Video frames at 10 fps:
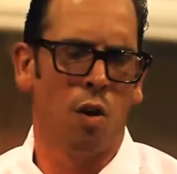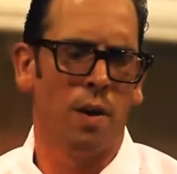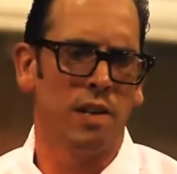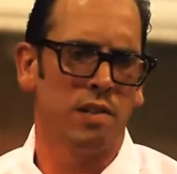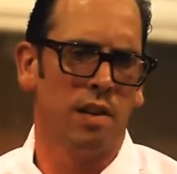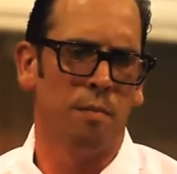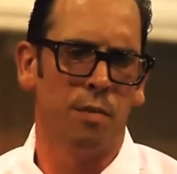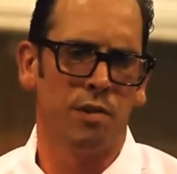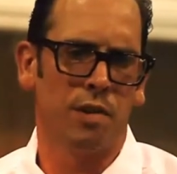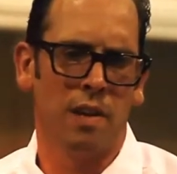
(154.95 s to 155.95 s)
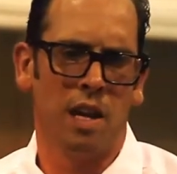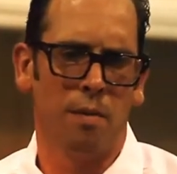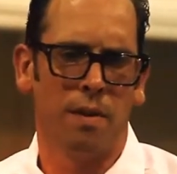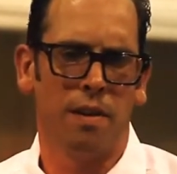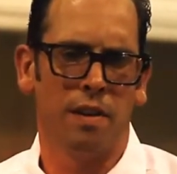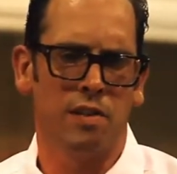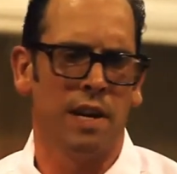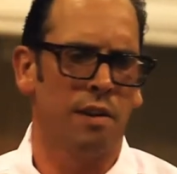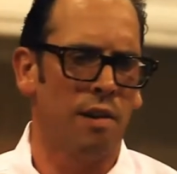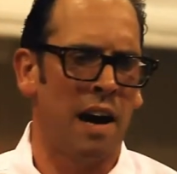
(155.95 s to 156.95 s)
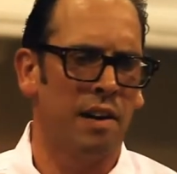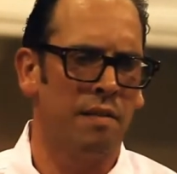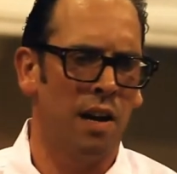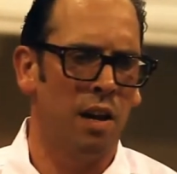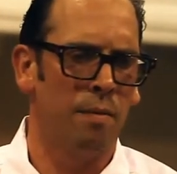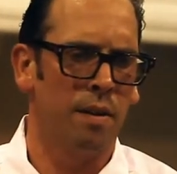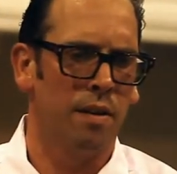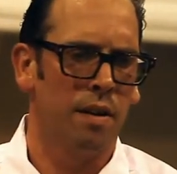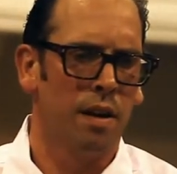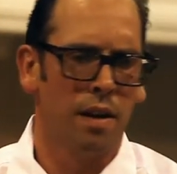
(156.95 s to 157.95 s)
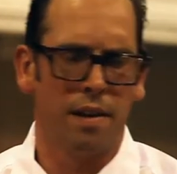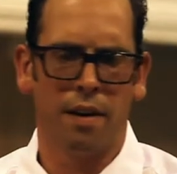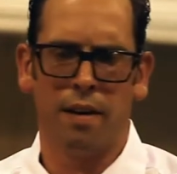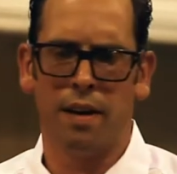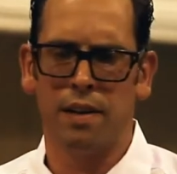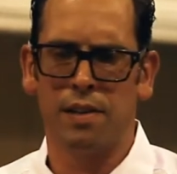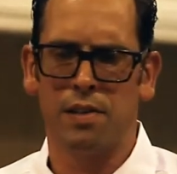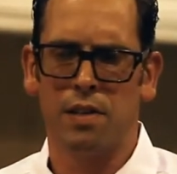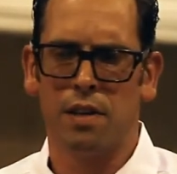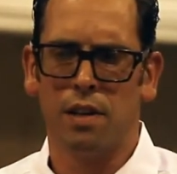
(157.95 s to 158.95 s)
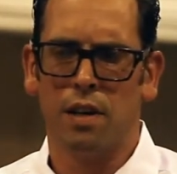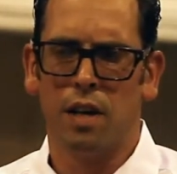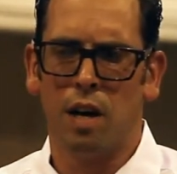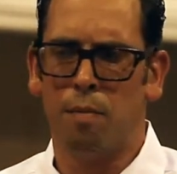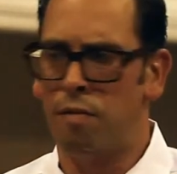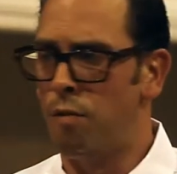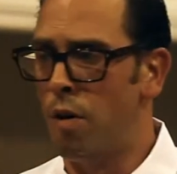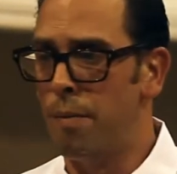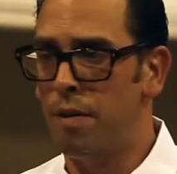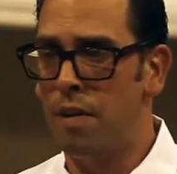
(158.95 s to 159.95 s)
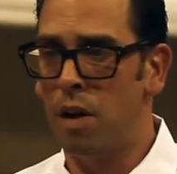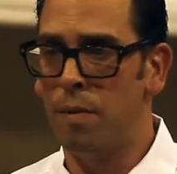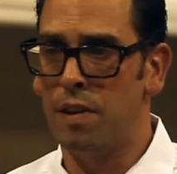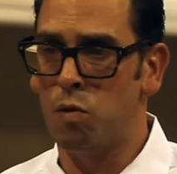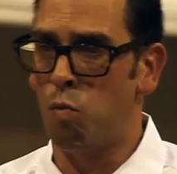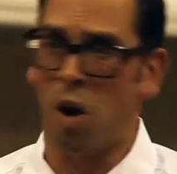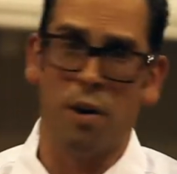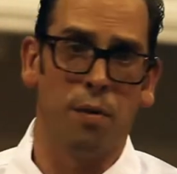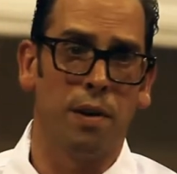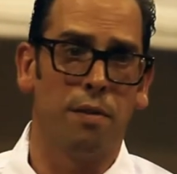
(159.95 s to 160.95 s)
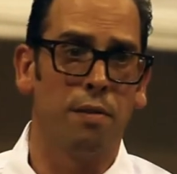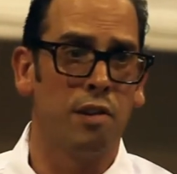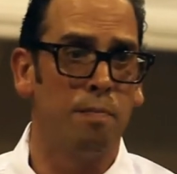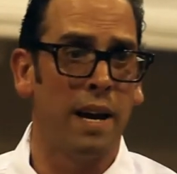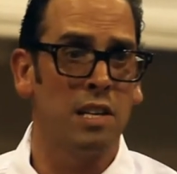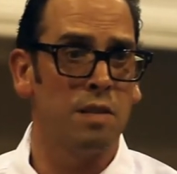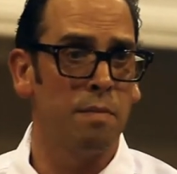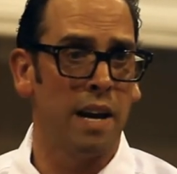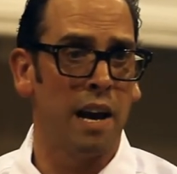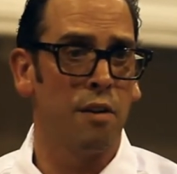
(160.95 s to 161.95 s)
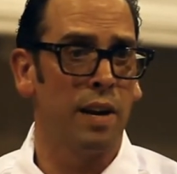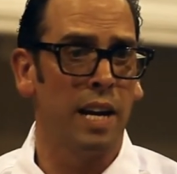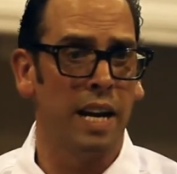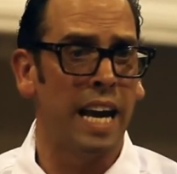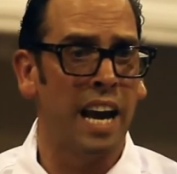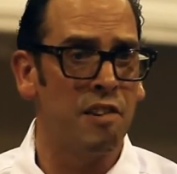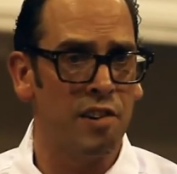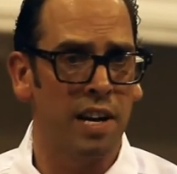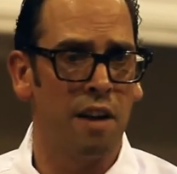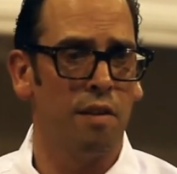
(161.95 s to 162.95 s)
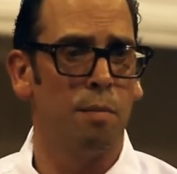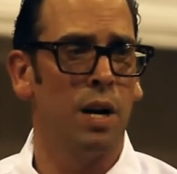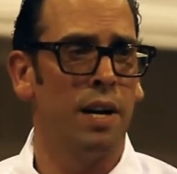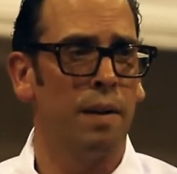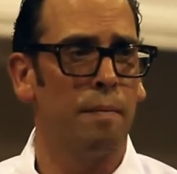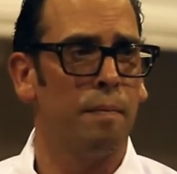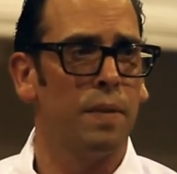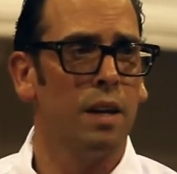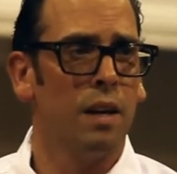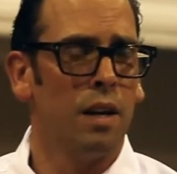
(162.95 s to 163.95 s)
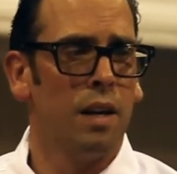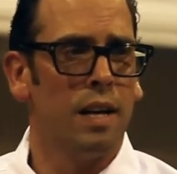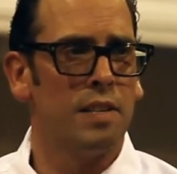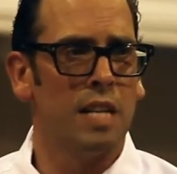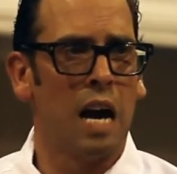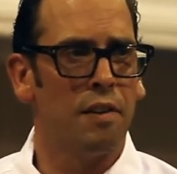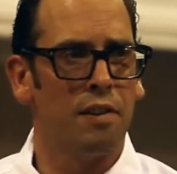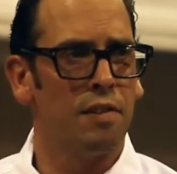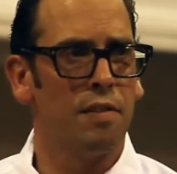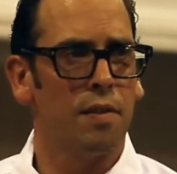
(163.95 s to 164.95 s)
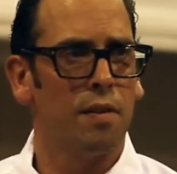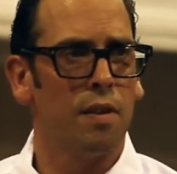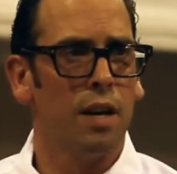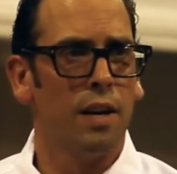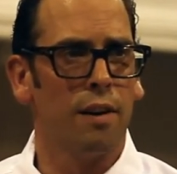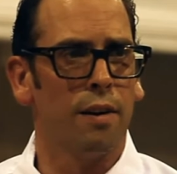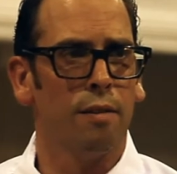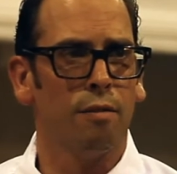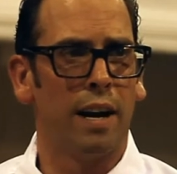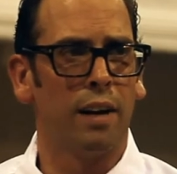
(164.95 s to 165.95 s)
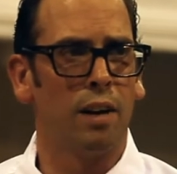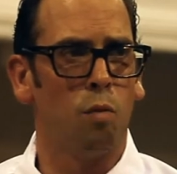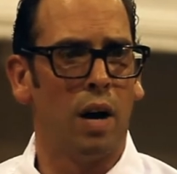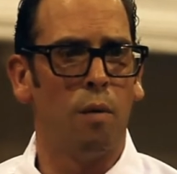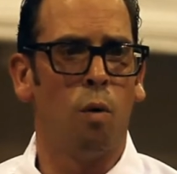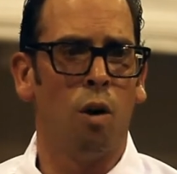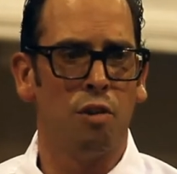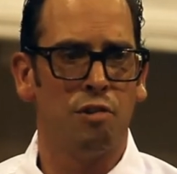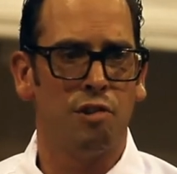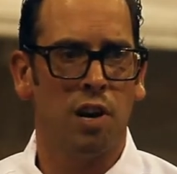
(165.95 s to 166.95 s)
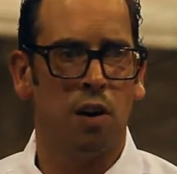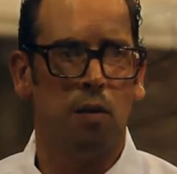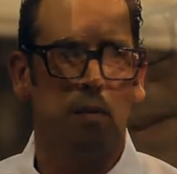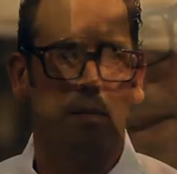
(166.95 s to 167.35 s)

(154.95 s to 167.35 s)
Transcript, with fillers: always a musical element, there's an interactive element, there is a performative element that's wandering through the space and meandering and engaging everybody. It's not just your regular white walls show.